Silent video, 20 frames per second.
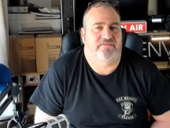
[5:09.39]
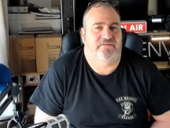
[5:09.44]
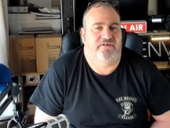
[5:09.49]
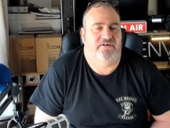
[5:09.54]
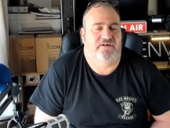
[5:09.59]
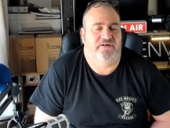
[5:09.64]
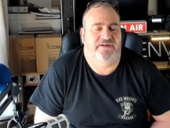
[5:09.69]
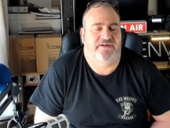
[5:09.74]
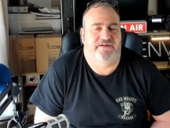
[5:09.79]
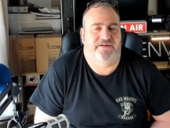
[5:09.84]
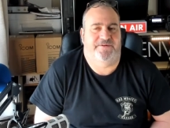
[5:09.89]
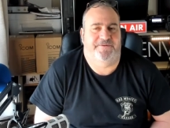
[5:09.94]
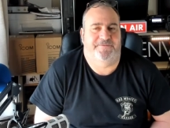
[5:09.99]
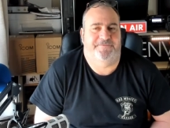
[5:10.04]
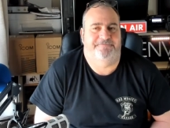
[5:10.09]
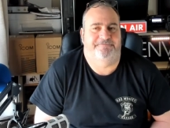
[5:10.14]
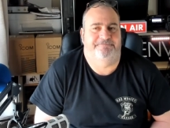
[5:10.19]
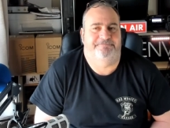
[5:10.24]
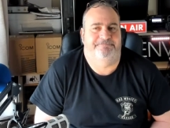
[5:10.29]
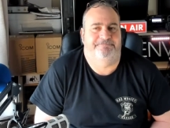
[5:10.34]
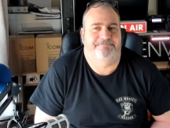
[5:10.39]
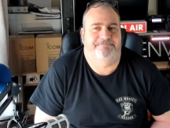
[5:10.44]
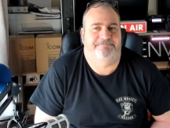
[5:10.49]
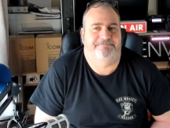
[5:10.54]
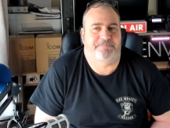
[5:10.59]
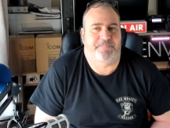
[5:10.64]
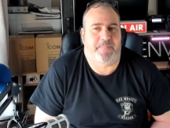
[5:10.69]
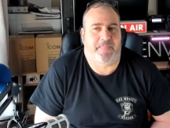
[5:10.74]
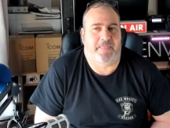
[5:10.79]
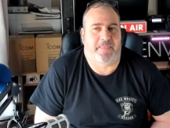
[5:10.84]
Um,
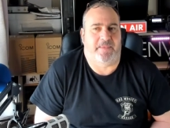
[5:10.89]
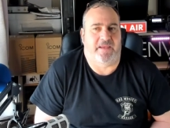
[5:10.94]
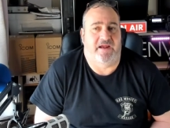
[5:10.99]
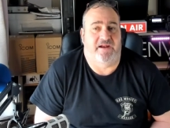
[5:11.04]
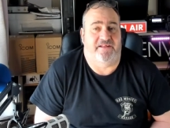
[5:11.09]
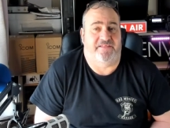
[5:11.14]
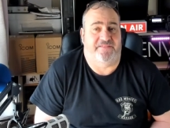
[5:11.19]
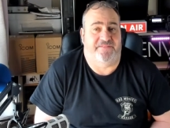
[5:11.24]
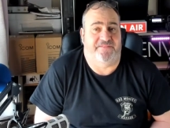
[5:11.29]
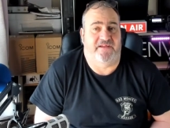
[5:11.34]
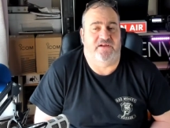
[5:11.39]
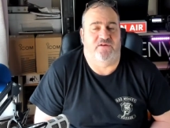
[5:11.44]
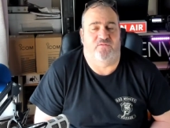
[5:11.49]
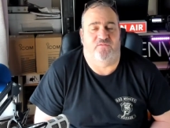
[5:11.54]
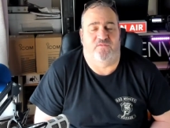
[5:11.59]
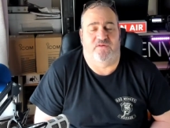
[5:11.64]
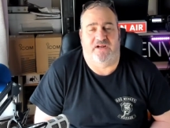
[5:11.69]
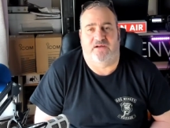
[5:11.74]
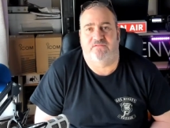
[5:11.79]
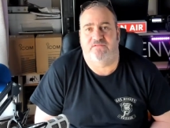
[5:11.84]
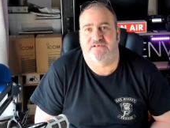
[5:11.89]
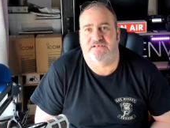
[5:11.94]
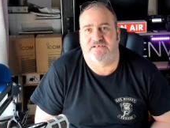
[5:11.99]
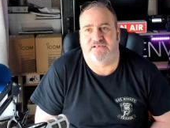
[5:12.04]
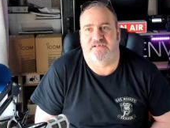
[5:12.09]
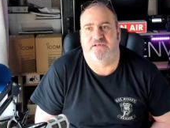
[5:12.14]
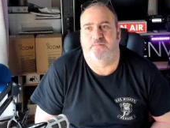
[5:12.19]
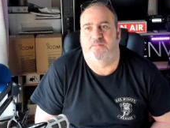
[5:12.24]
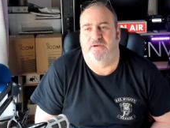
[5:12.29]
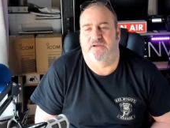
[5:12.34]
and I think without
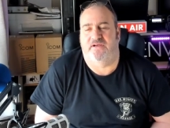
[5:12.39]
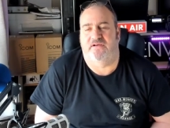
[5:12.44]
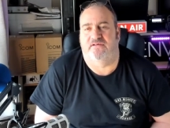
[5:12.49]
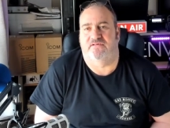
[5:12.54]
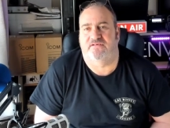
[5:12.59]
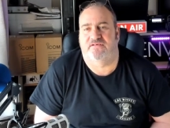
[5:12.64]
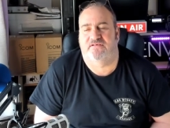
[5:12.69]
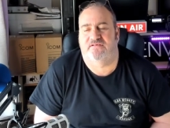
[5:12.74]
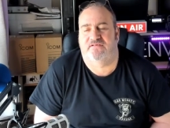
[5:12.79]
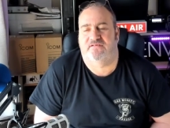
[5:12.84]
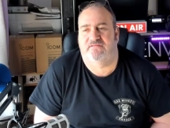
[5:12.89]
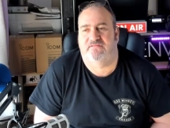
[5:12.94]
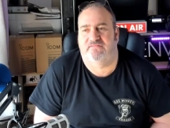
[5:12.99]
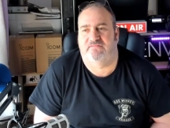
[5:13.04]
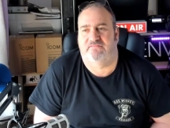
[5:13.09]
CBers,